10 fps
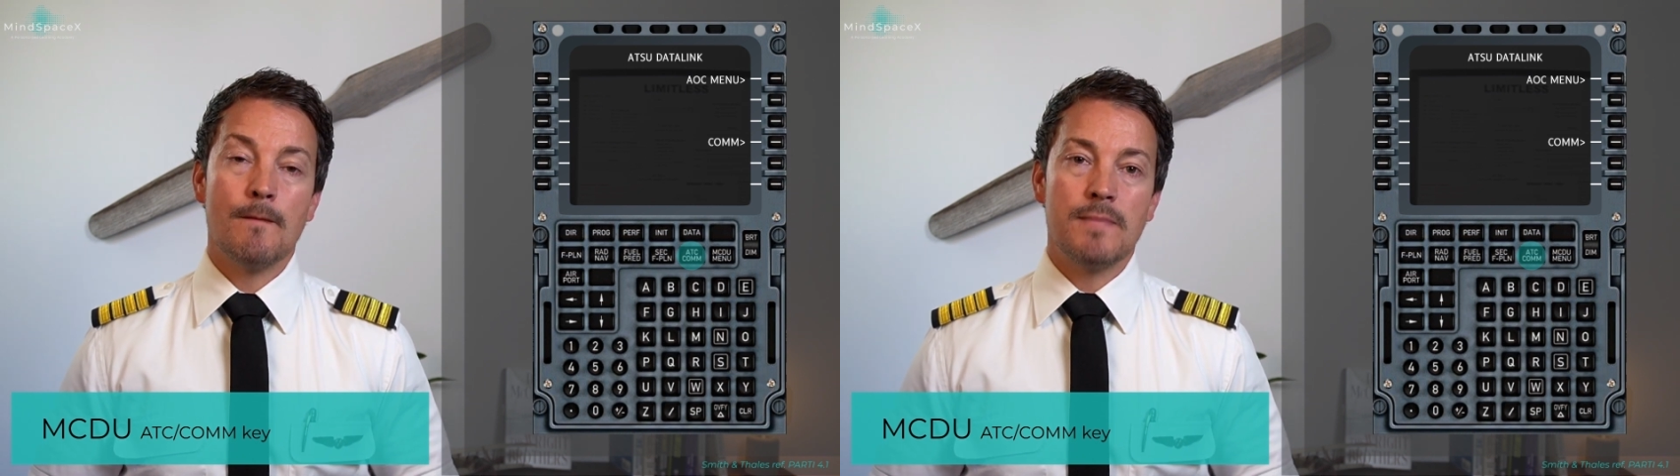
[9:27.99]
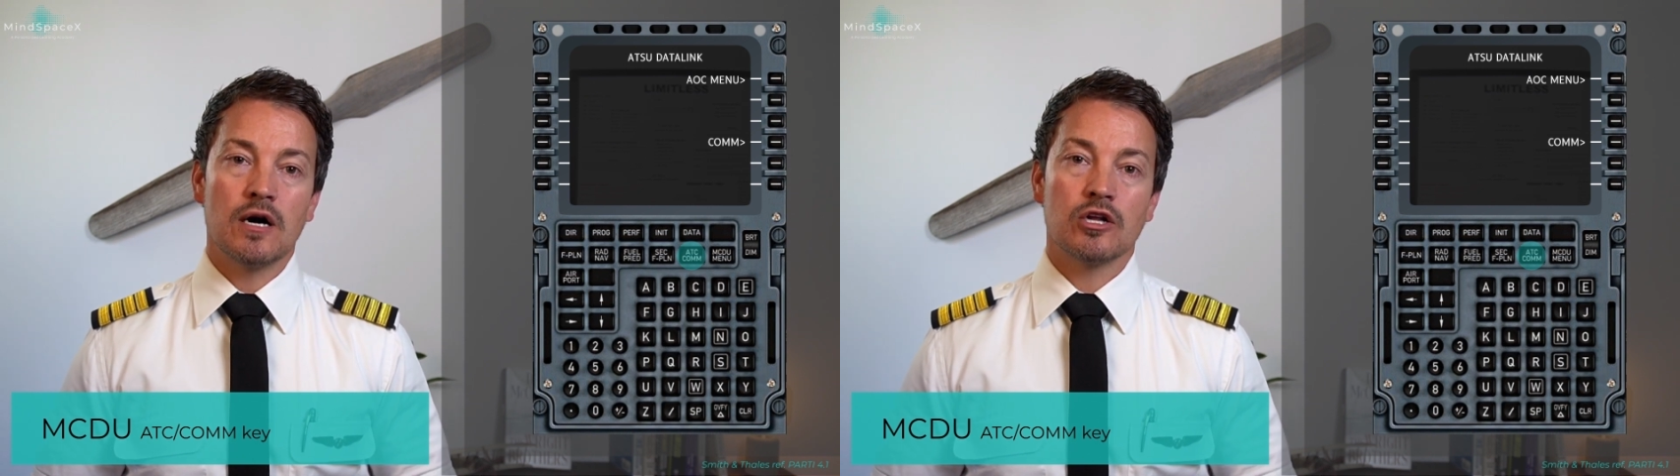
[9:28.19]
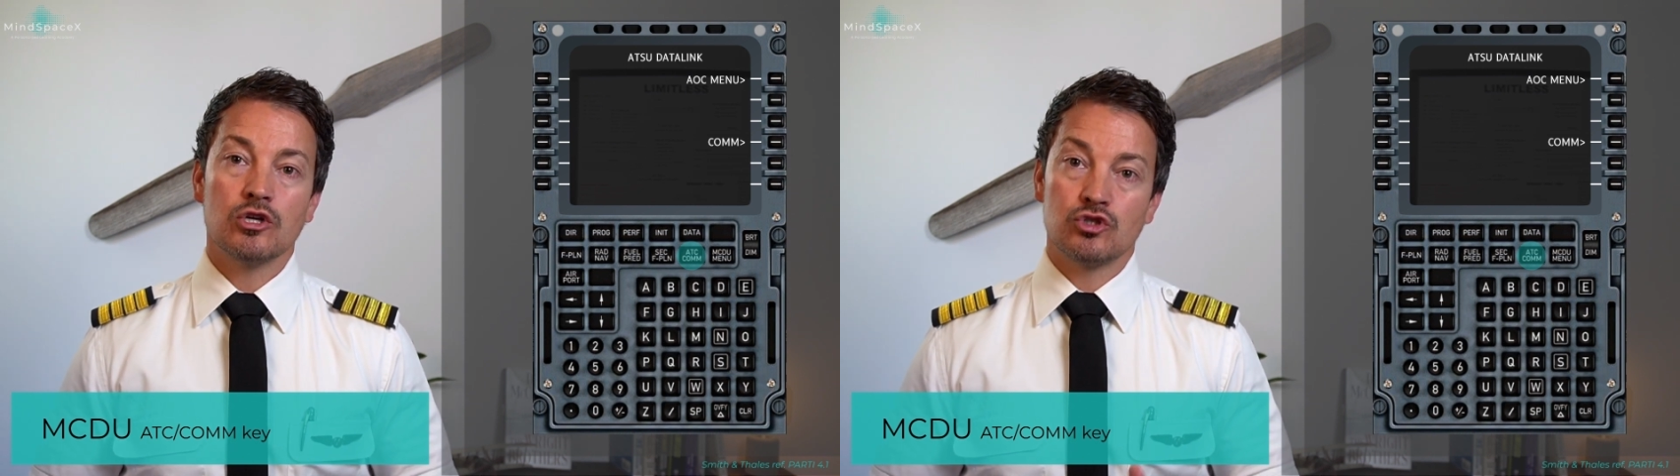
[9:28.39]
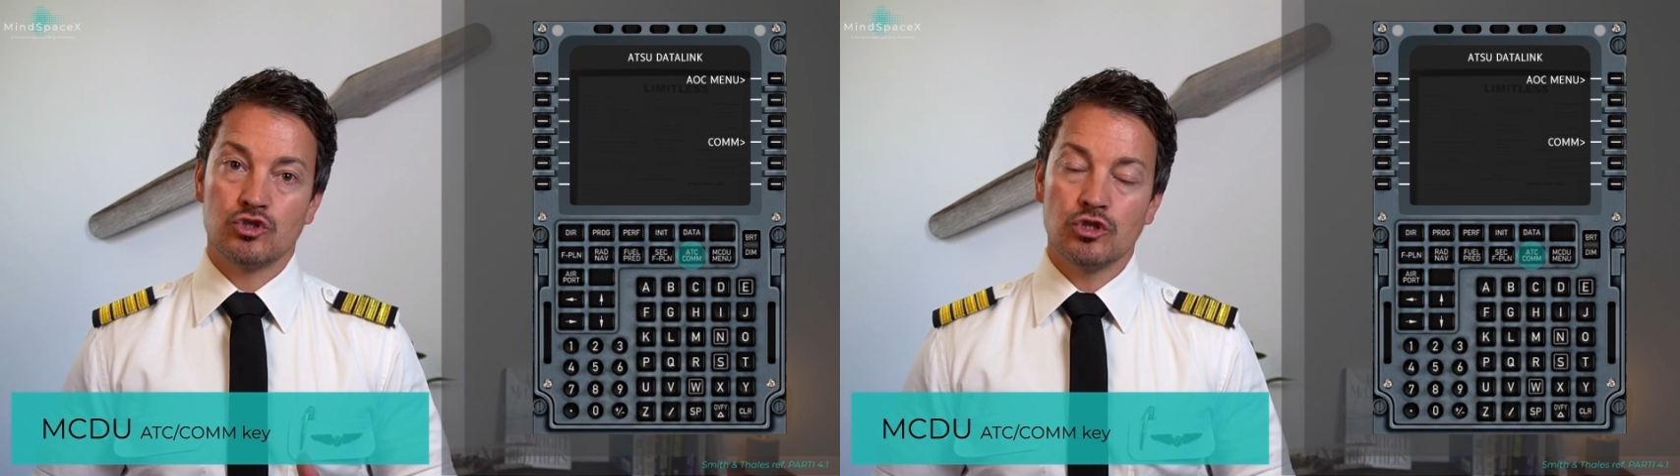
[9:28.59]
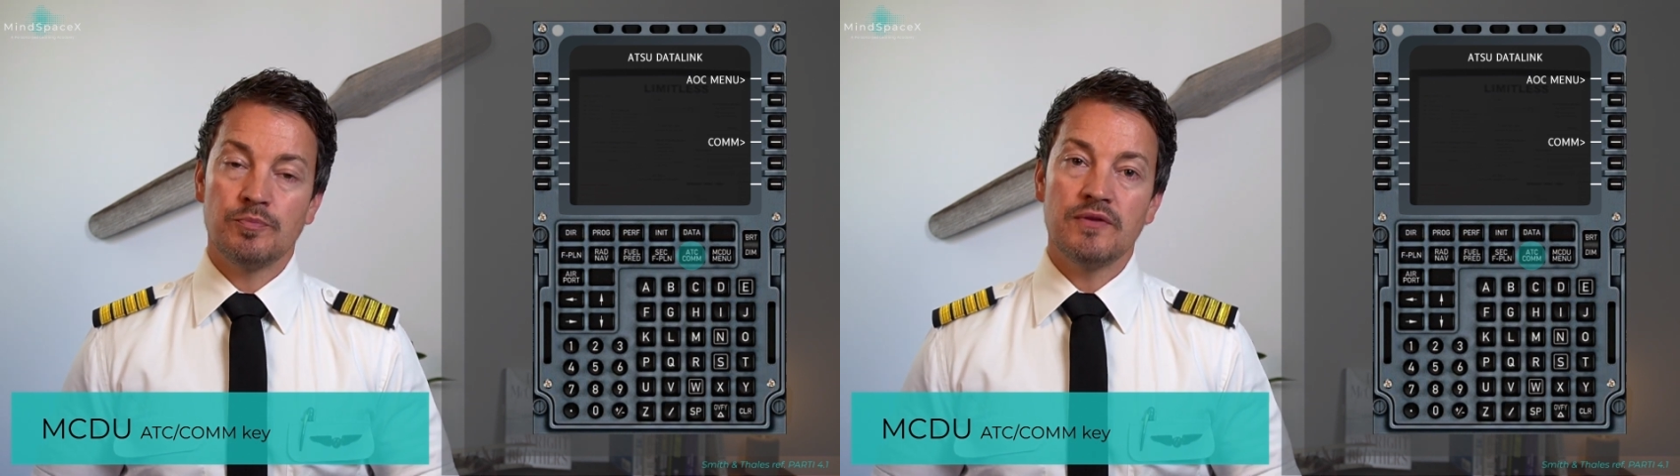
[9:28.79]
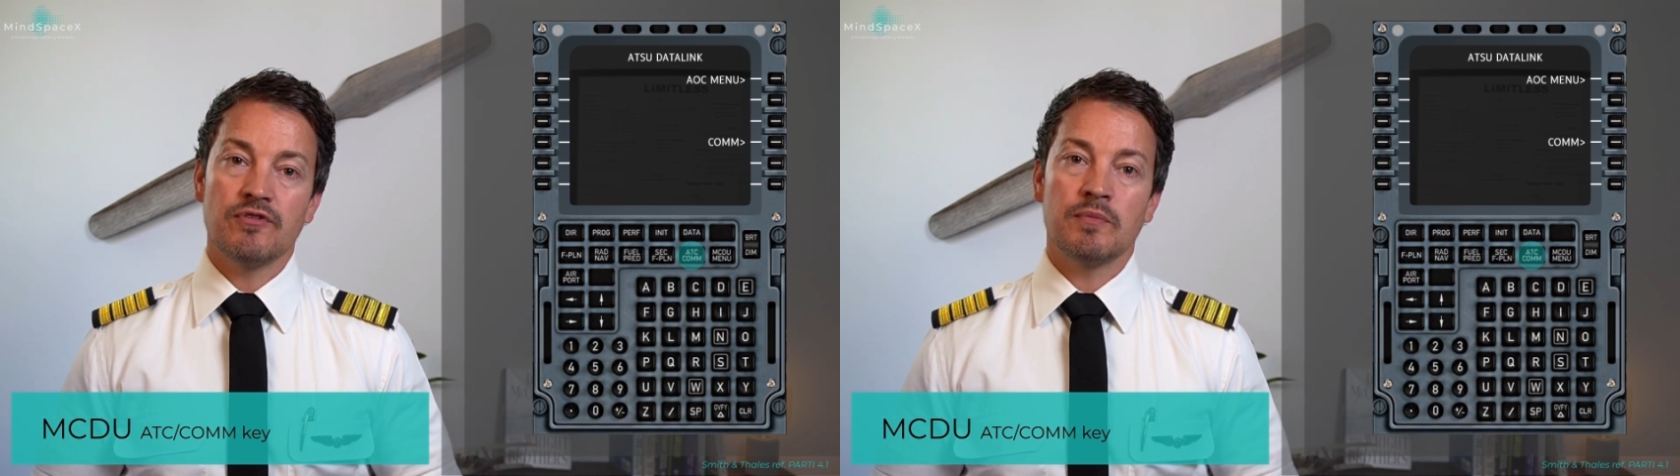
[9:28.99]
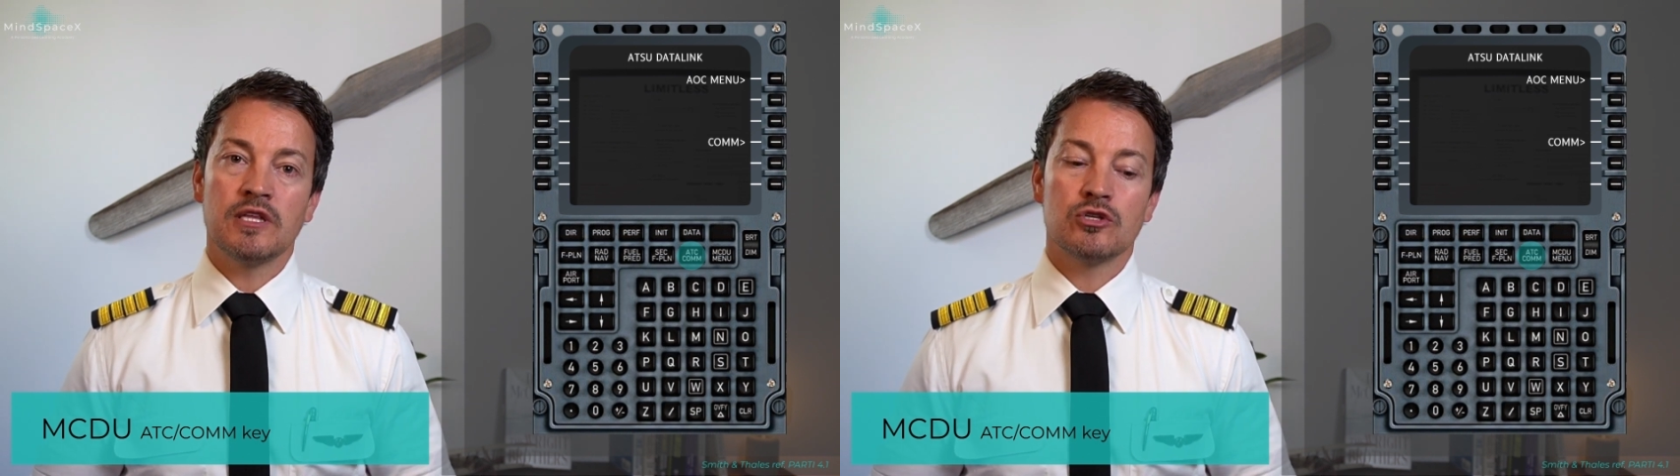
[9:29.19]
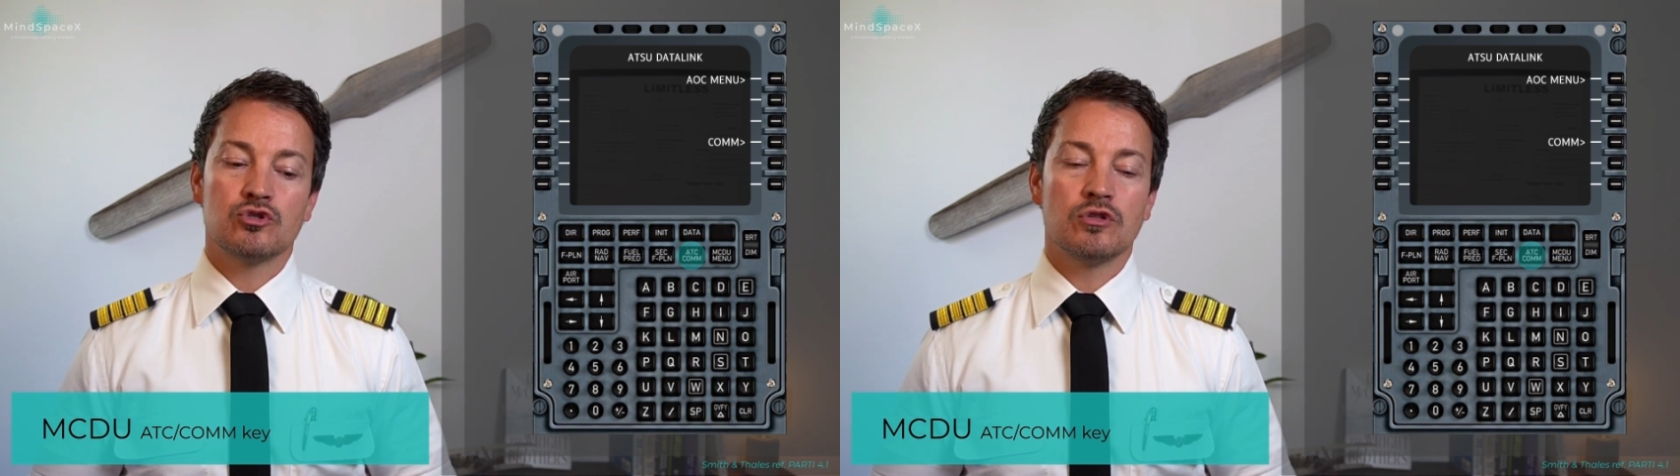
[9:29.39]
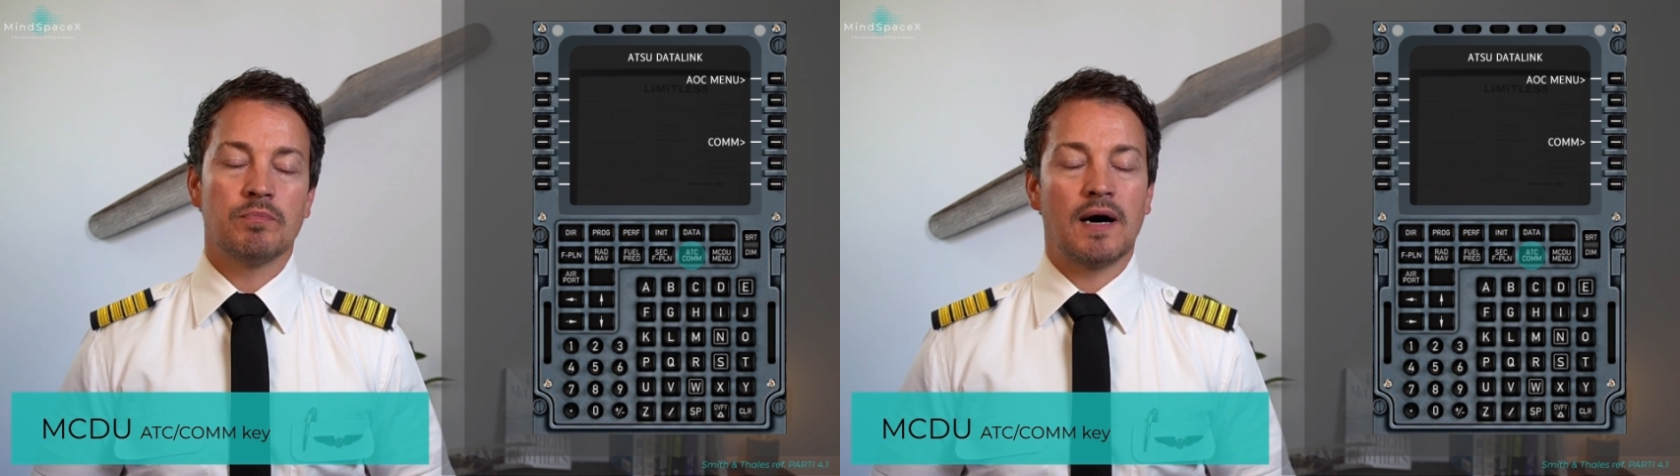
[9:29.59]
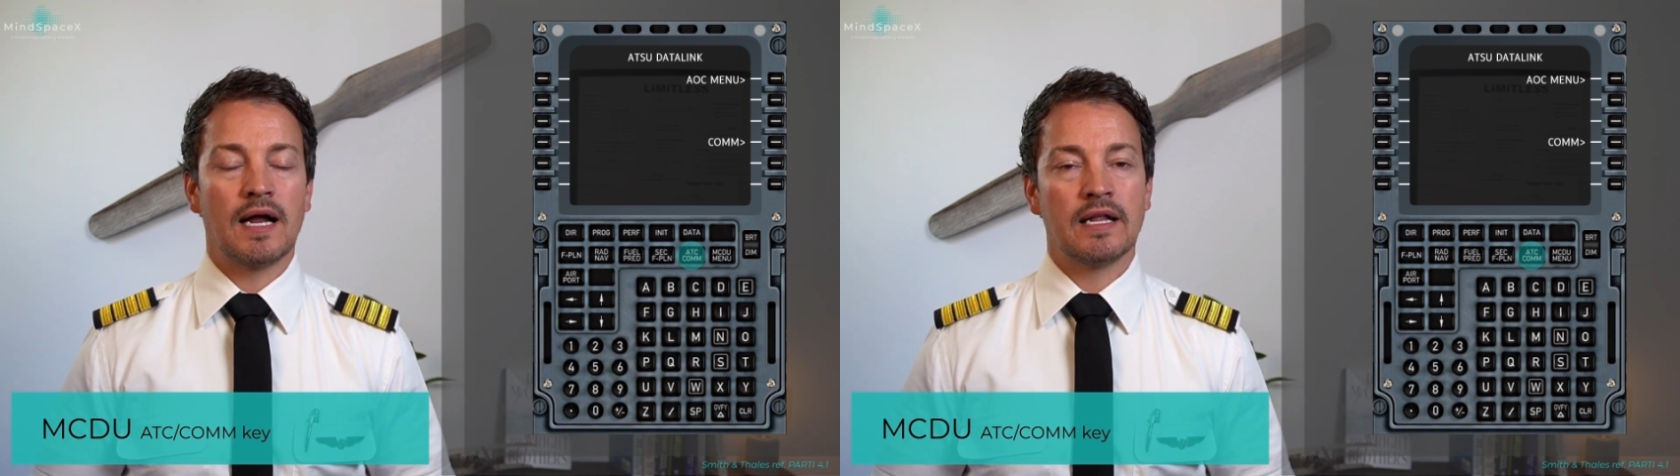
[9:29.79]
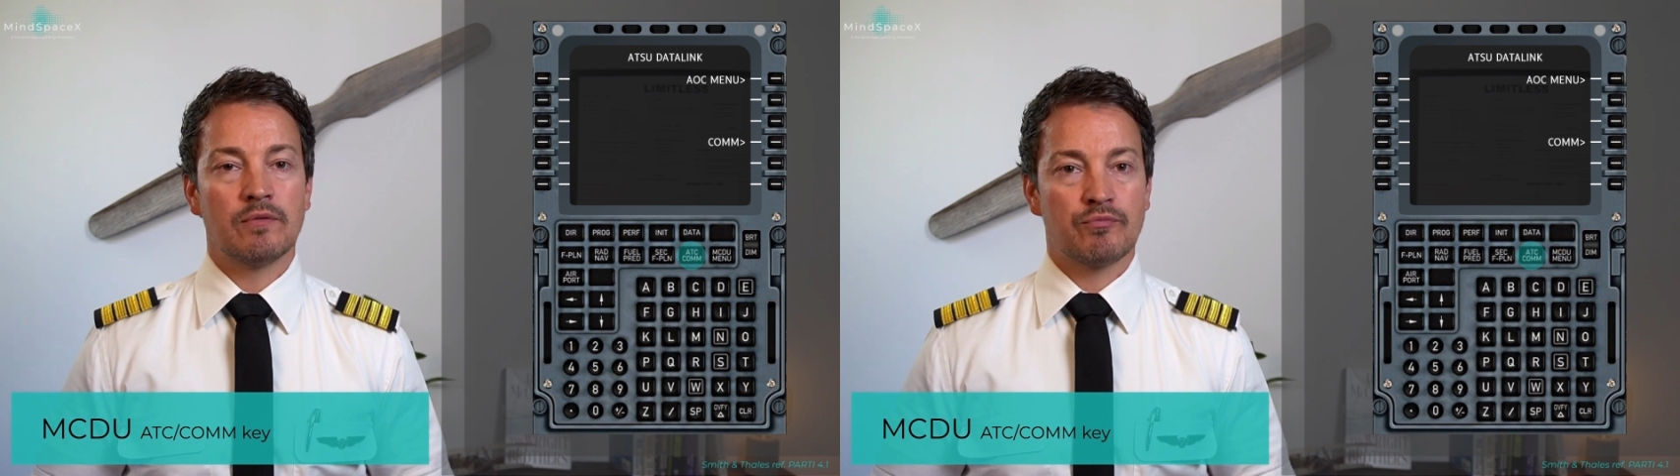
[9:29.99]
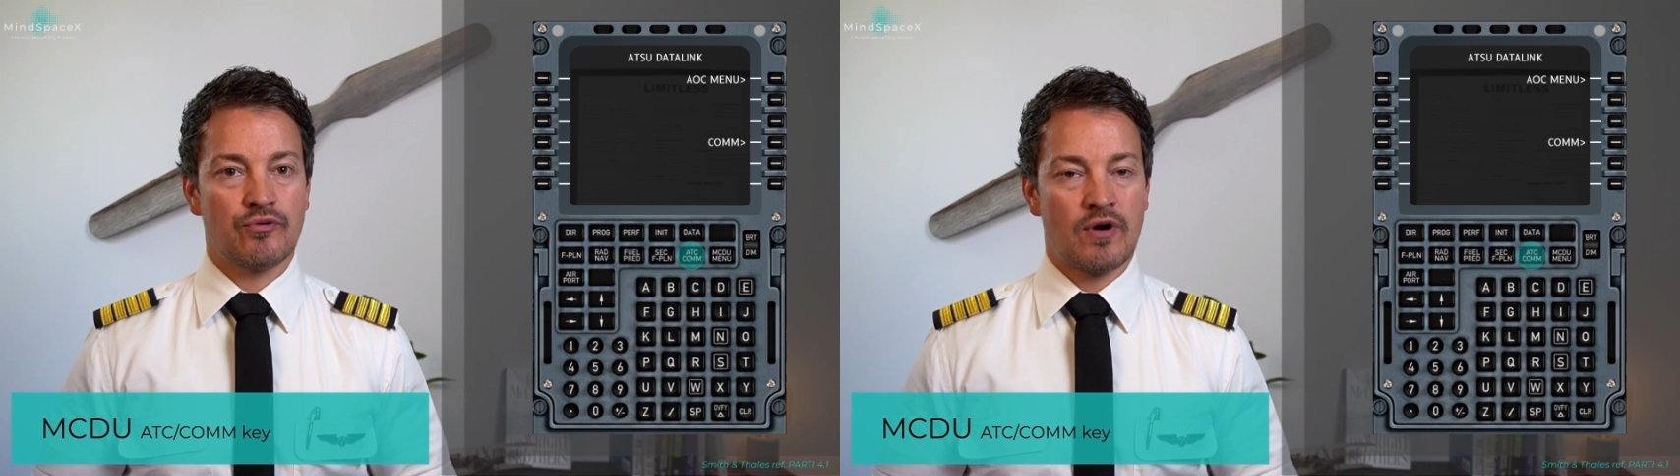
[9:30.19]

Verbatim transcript: but should be familiar to the pilot